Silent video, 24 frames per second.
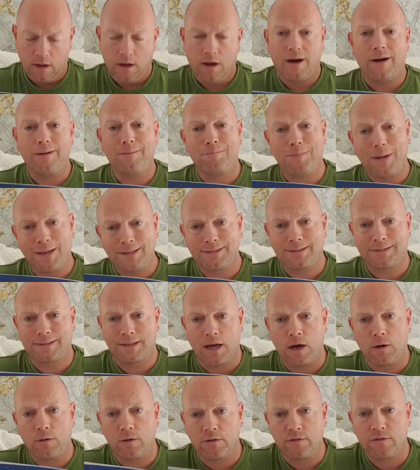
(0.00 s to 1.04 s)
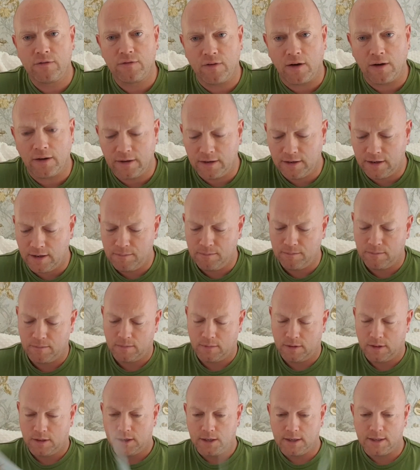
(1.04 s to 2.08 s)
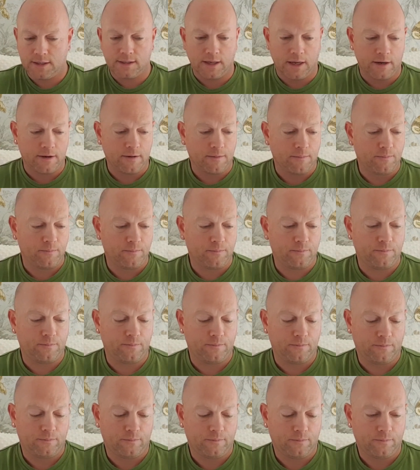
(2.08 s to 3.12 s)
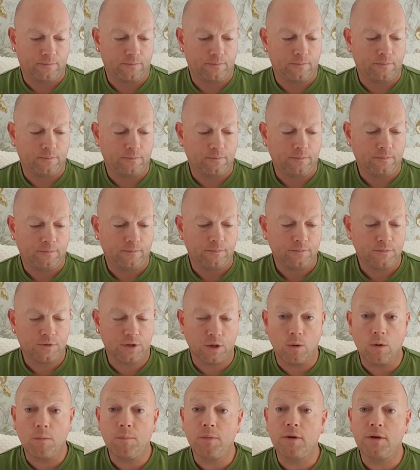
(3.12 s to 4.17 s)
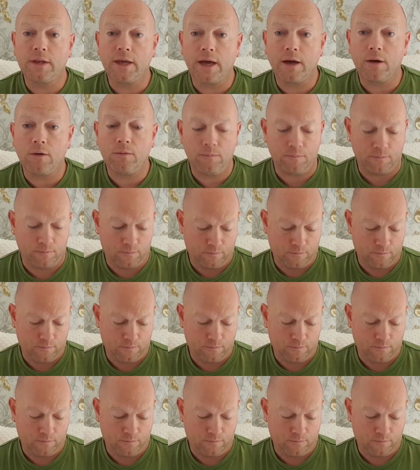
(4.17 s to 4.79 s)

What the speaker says: I must go and find him, he said. So up and down,